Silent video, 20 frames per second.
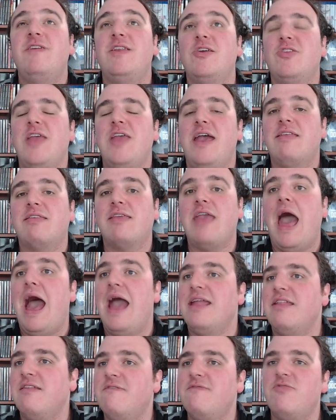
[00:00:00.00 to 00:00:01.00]
has
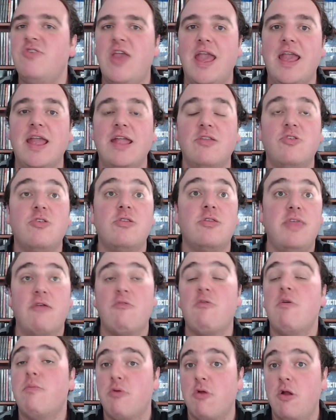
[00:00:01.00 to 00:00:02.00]
kind of changed their
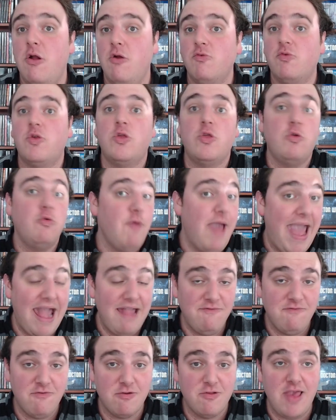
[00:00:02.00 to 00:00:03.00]
approach to
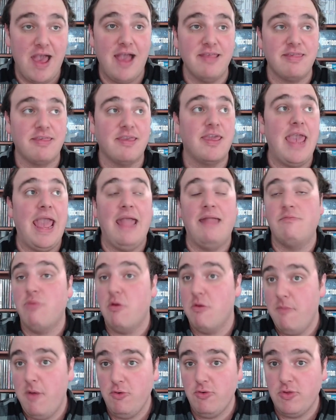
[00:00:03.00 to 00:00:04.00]
advertising and
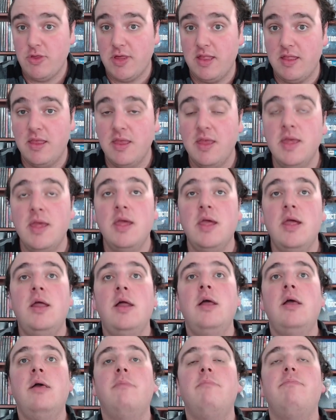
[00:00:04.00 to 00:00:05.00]
promotion,
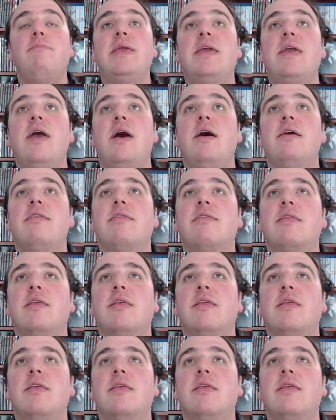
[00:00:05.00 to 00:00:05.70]
because